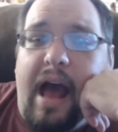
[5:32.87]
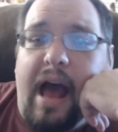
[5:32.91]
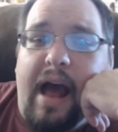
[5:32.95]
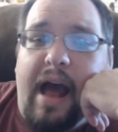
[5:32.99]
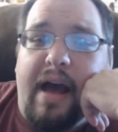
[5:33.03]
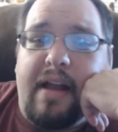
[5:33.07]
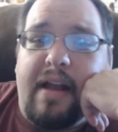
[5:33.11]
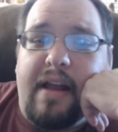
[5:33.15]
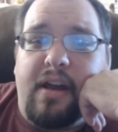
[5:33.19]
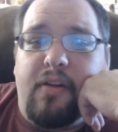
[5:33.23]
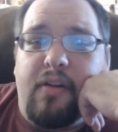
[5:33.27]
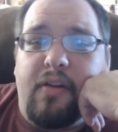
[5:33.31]

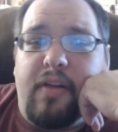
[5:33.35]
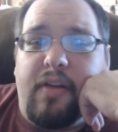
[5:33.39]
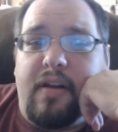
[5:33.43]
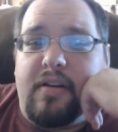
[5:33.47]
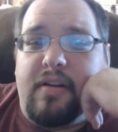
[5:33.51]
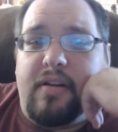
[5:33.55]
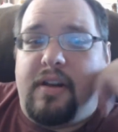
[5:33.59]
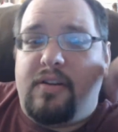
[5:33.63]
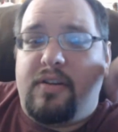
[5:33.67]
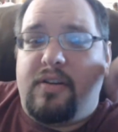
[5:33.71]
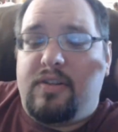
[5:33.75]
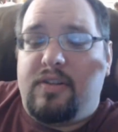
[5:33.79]
I know they
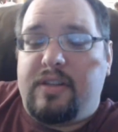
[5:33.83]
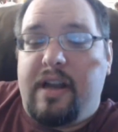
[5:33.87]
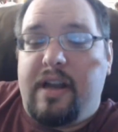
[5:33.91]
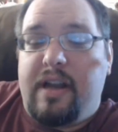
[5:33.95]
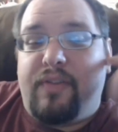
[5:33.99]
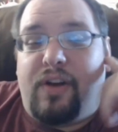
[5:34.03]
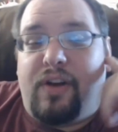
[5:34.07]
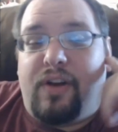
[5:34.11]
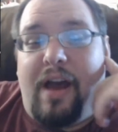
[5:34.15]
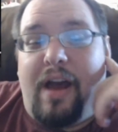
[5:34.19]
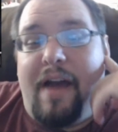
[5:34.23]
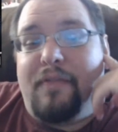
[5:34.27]
did
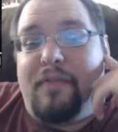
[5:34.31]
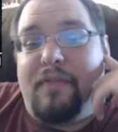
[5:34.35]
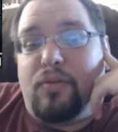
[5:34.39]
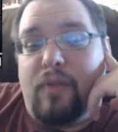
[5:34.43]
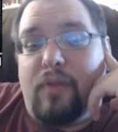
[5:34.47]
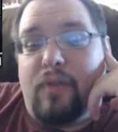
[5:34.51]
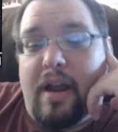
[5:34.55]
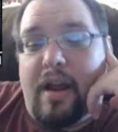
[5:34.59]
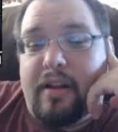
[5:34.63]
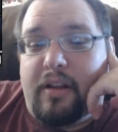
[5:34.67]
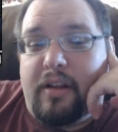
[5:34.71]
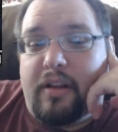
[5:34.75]
several after
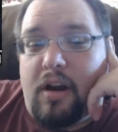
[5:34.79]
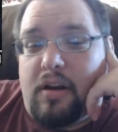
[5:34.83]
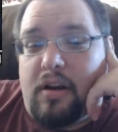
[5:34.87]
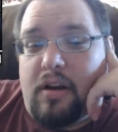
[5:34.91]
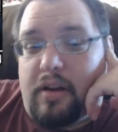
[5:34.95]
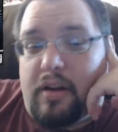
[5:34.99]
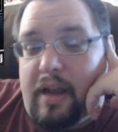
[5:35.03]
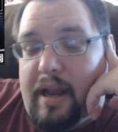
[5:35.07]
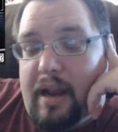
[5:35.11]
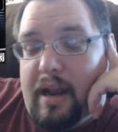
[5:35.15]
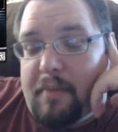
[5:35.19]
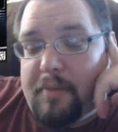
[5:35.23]
Red
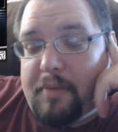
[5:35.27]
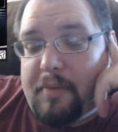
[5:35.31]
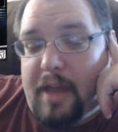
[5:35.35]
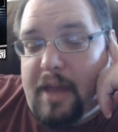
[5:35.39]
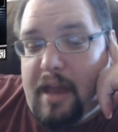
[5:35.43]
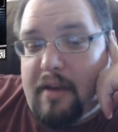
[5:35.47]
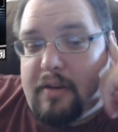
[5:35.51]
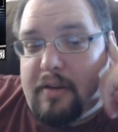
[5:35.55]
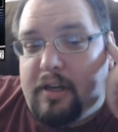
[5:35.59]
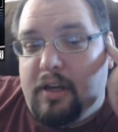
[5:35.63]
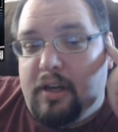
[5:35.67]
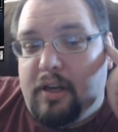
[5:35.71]
Alert, and I'm
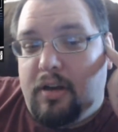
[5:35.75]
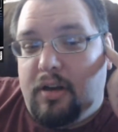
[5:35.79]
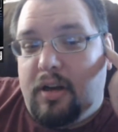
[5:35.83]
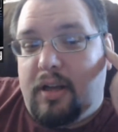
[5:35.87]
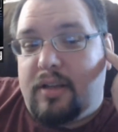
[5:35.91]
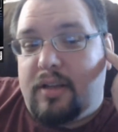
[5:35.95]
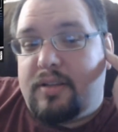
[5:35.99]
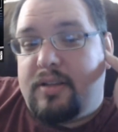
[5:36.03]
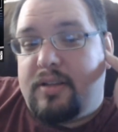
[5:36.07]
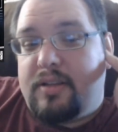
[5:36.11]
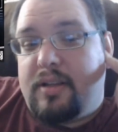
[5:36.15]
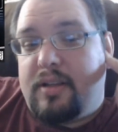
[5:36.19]
kind of
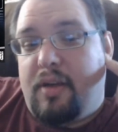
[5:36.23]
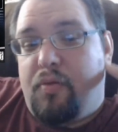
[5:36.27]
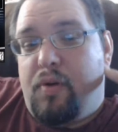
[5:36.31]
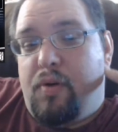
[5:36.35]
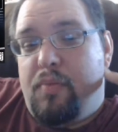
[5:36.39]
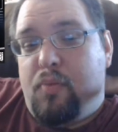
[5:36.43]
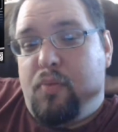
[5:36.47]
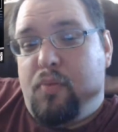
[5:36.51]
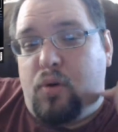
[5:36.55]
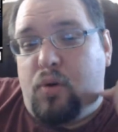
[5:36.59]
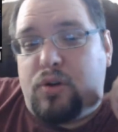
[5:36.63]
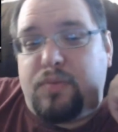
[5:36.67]
curious. They
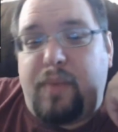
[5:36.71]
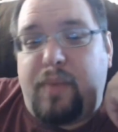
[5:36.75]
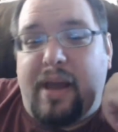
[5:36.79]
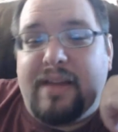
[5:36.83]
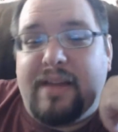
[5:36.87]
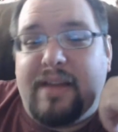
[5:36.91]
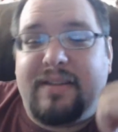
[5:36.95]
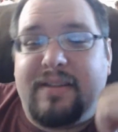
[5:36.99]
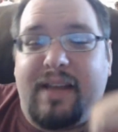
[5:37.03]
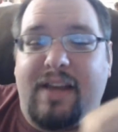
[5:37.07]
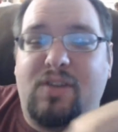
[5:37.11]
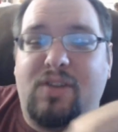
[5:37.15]
went more
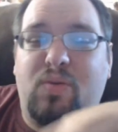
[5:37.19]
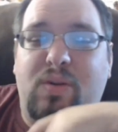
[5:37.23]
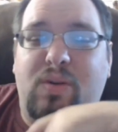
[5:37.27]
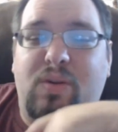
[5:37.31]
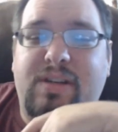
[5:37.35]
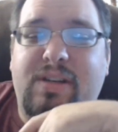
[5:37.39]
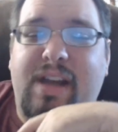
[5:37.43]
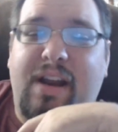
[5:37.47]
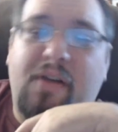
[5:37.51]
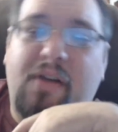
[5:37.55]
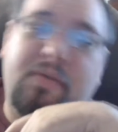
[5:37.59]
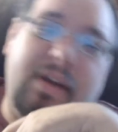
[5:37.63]
space age,
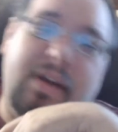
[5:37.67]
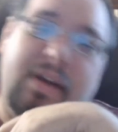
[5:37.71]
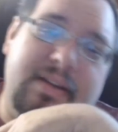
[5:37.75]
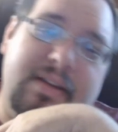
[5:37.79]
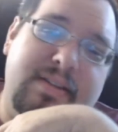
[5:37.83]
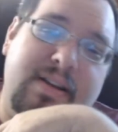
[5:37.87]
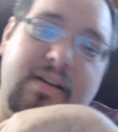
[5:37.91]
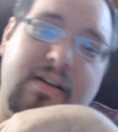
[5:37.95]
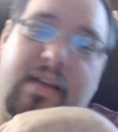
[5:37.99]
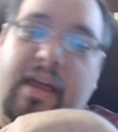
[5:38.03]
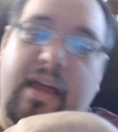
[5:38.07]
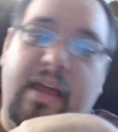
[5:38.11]
which I don't
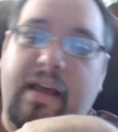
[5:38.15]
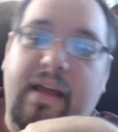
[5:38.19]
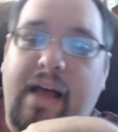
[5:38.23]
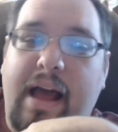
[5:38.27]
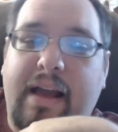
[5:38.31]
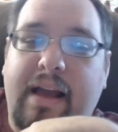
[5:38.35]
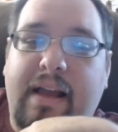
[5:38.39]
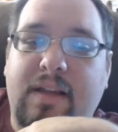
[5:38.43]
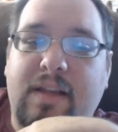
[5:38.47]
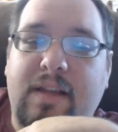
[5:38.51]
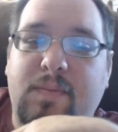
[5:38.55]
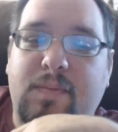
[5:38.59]
necessarily
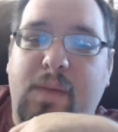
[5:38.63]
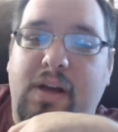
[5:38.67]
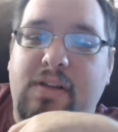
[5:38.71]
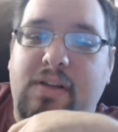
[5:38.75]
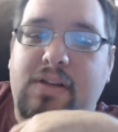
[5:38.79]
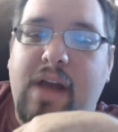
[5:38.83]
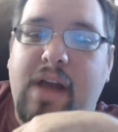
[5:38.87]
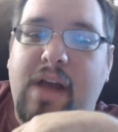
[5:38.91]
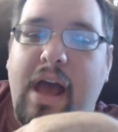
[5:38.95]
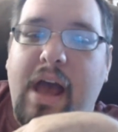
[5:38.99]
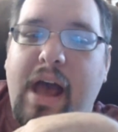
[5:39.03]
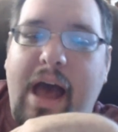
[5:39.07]
like as
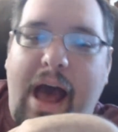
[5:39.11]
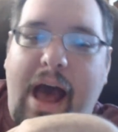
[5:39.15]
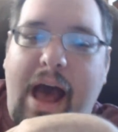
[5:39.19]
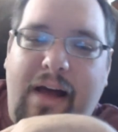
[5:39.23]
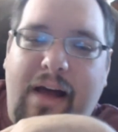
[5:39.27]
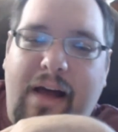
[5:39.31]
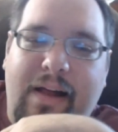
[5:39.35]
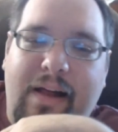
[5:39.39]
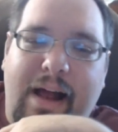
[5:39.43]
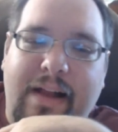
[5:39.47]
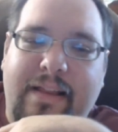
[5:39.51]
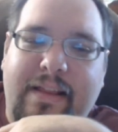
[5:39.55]
much.
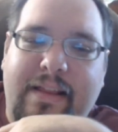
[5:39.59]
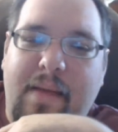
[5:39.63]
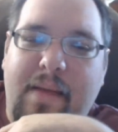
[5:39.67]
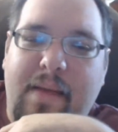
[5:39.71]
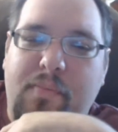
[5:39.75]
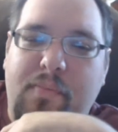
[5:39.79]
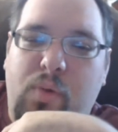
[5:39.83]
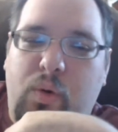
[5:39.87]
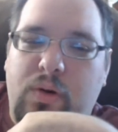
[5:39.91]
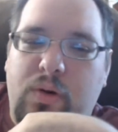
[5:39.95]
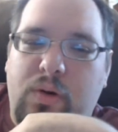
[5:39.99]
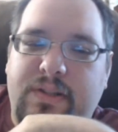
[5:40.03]
I like
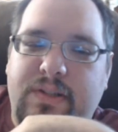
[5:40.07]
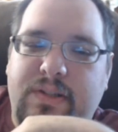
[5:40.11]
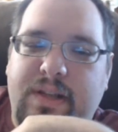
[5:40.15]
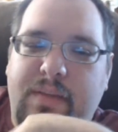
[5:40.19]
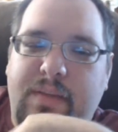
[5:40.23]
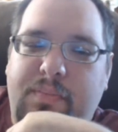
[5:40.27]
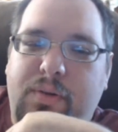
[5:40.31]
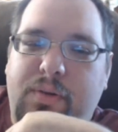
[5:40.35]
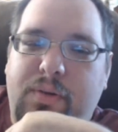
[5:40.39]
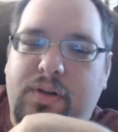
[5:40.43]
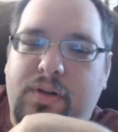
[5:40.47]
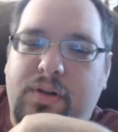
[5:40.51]
that more
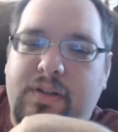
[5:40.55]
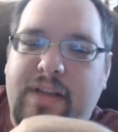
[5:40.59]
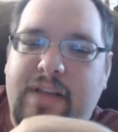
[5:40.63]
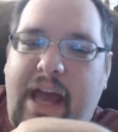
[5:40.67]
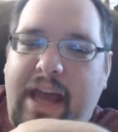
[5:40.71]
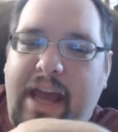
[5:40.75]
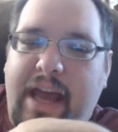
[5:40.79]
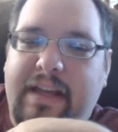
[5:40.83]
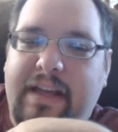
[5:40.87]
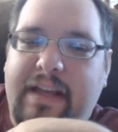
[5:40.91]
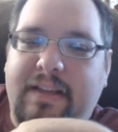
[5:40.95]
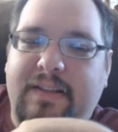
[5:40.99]
simple
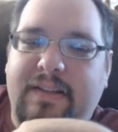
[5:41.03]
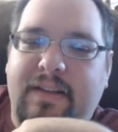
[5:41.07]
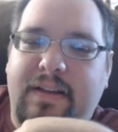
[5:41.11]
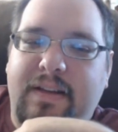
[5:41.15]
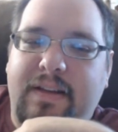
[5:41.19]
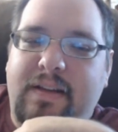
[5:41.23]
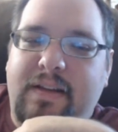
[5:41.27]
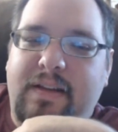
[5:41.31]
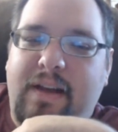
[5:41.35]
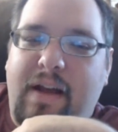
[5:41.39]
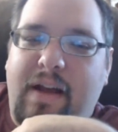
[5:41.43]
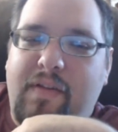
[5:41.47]
tanks
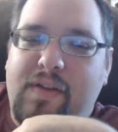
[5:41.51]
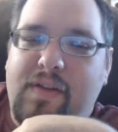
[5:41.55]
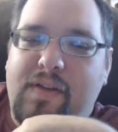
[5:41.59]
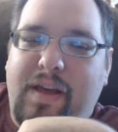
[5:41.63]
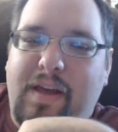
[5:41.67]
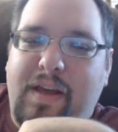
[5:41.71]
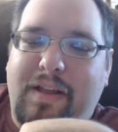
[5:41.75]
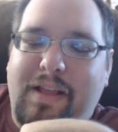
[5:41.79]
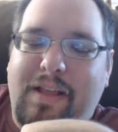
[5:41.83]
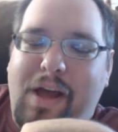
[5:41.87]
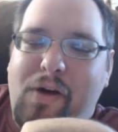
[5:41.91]
and everything.